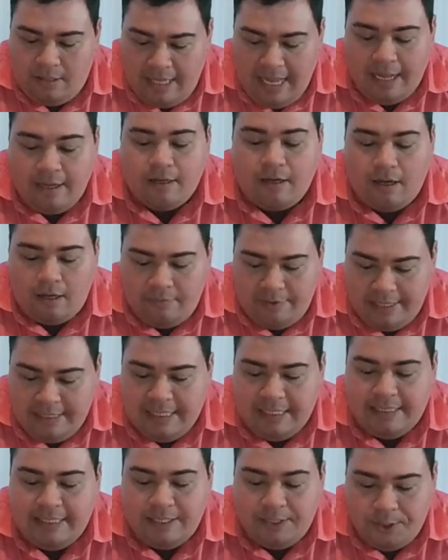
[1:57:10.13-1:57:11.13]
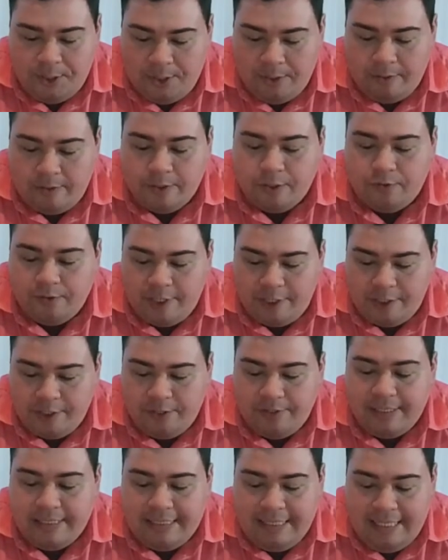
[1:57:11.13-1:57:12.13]
Conrad says internal
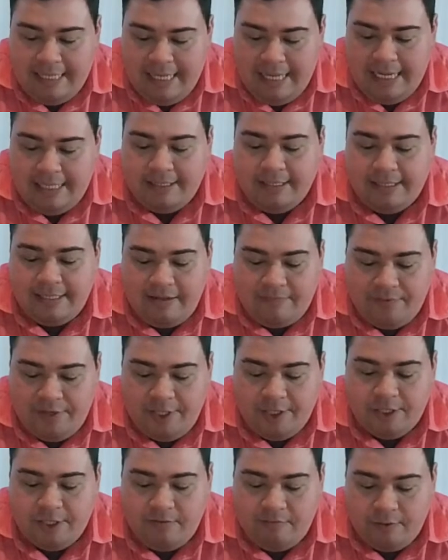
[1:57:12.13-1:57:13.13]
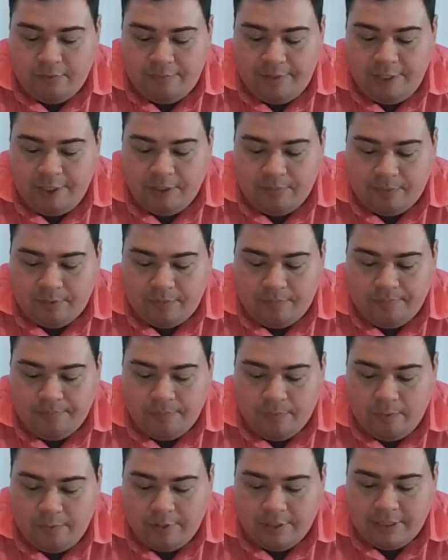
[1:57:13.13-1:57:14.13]
structure is key to definition of dirigible,
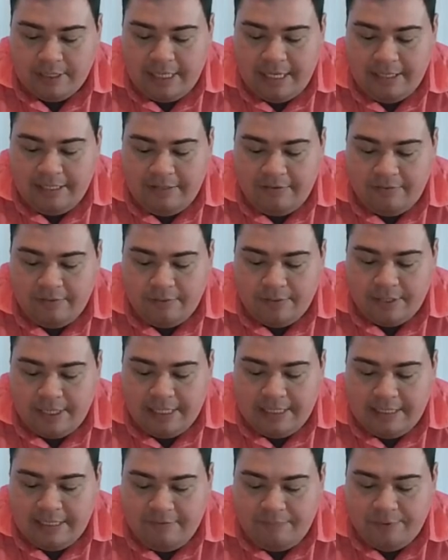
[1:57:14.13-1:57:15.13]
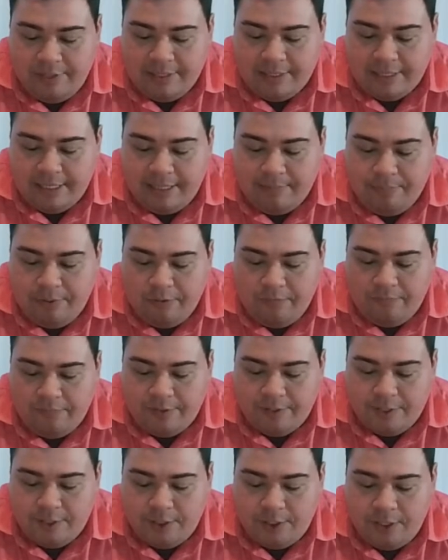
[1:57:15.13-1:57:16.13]
or size difference like boat
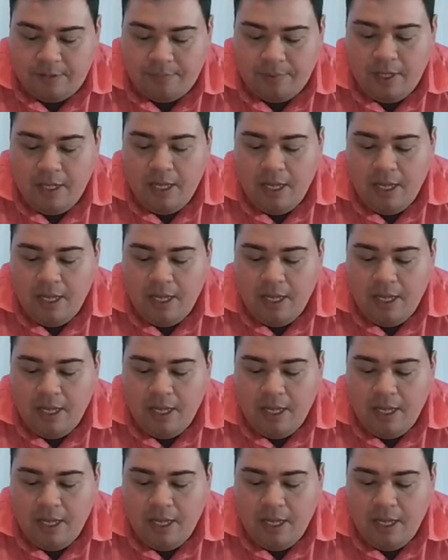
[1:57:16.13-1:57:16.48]
versus ship.